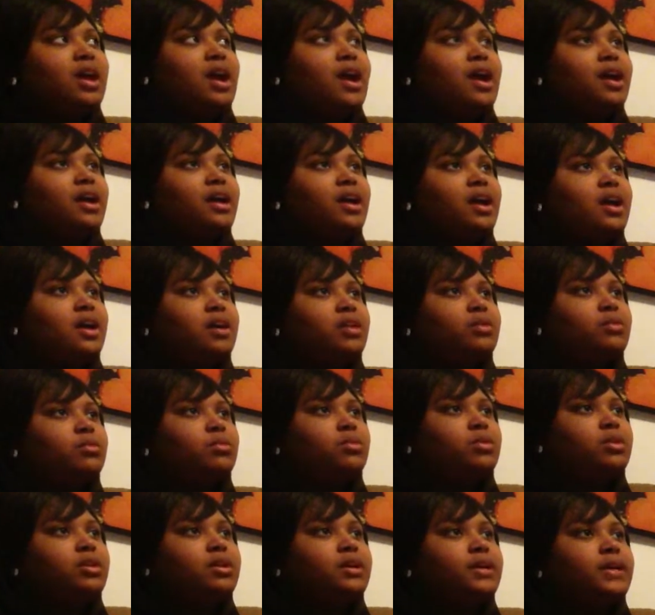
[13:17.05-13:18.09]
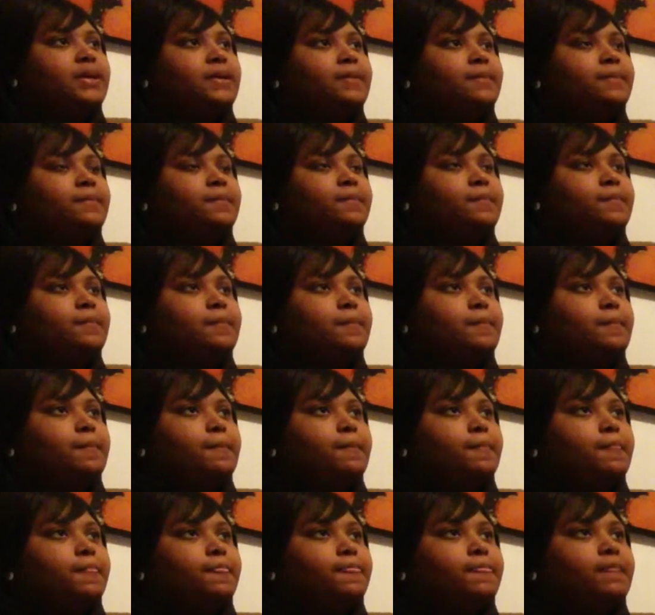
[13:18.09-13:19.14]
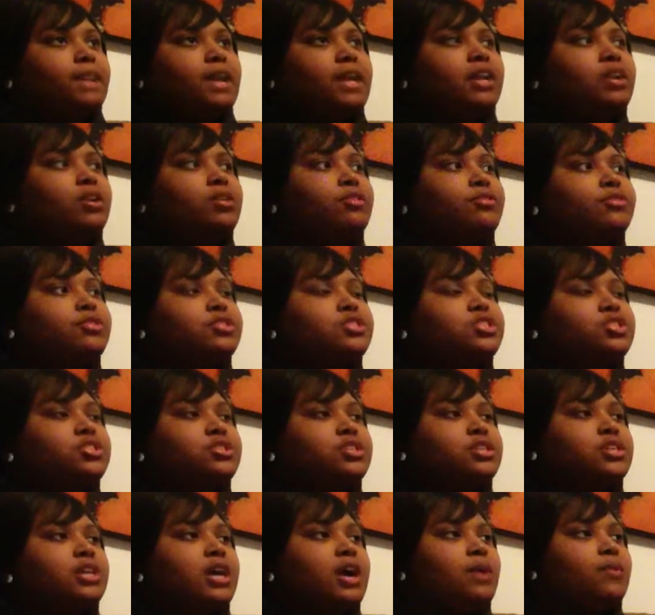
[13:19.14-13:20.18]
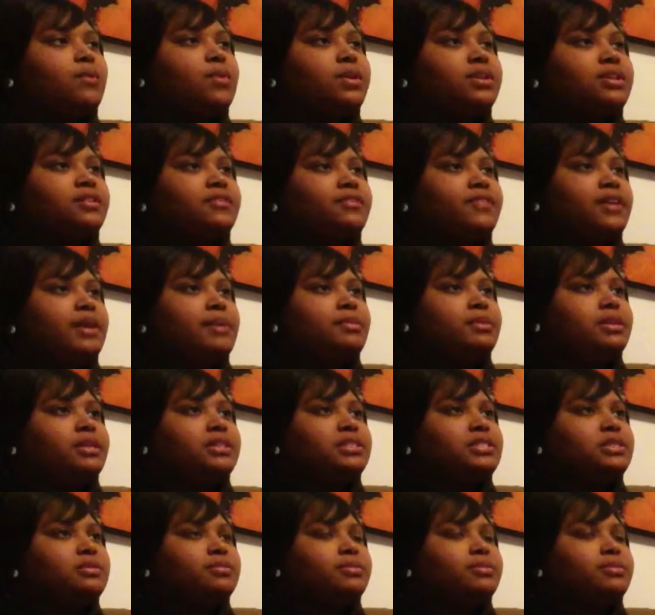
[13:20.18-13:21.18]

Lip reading: I kind of want. I know for sure I want the family to